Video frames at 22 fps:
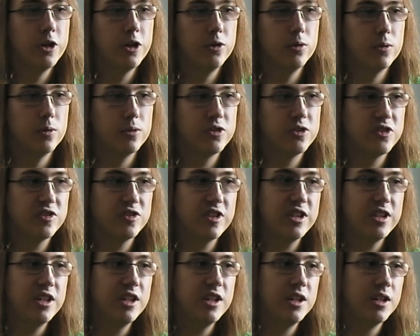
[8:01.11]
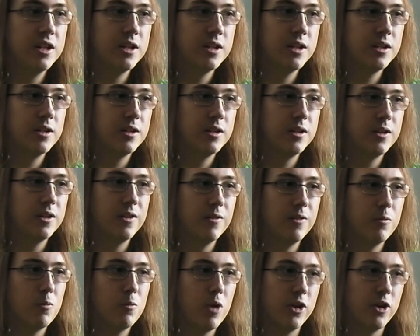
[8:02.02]
you don't see
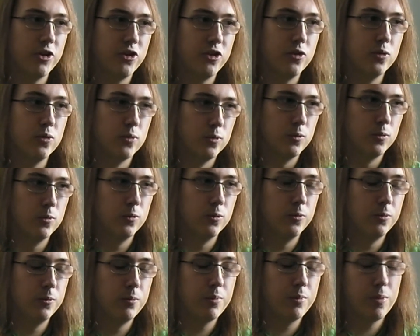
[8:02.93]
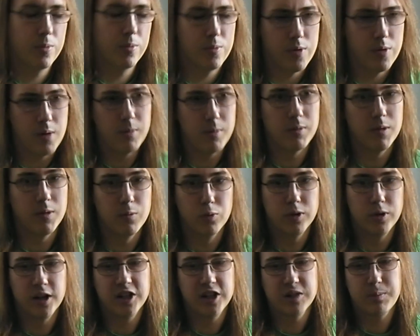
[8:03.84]
what you probably would
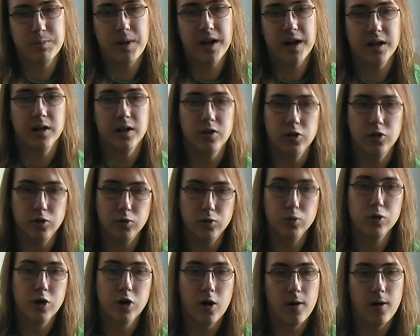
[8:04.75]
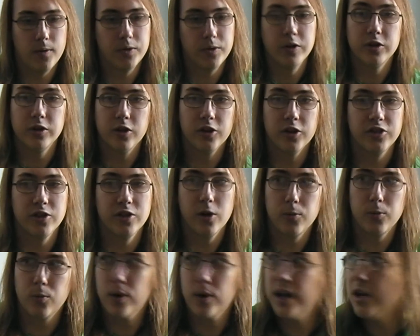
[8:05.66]
expect, and the new content does
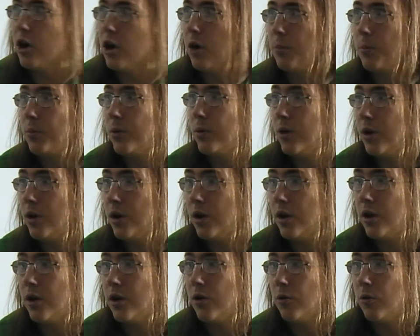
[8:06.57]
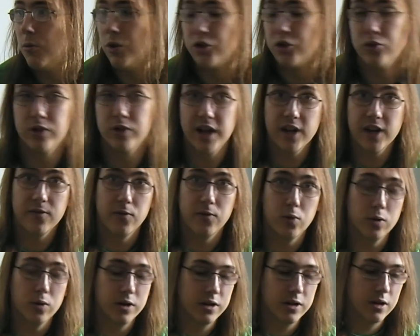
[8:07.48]
not weigh up what you get
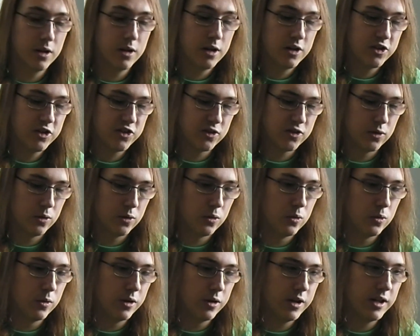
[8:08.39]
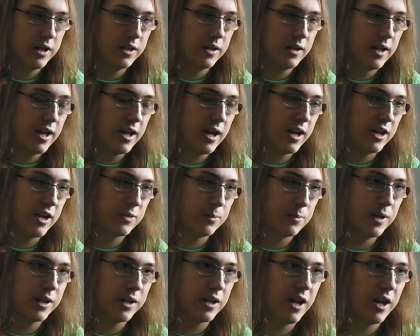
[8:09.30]
for it. So in that
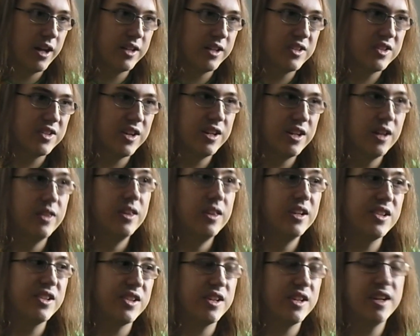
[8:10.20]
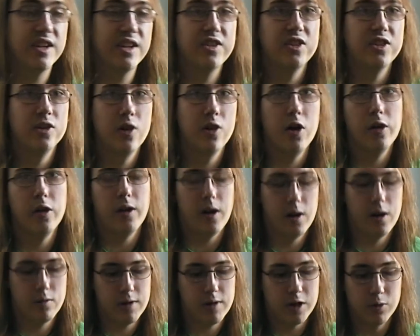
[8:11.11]
aspect I'd say that this is not
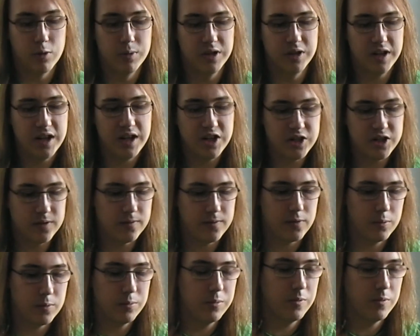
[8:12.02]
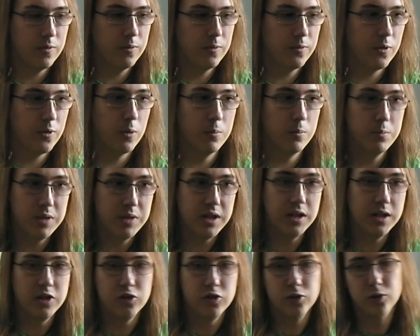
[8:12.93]
a recommendation from me
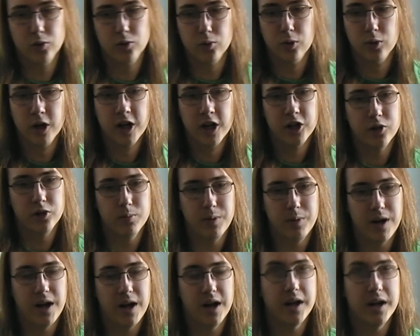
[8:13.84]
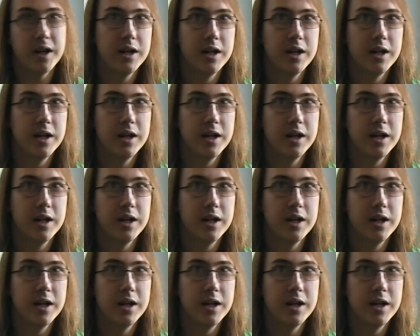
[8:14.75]
to you to buy.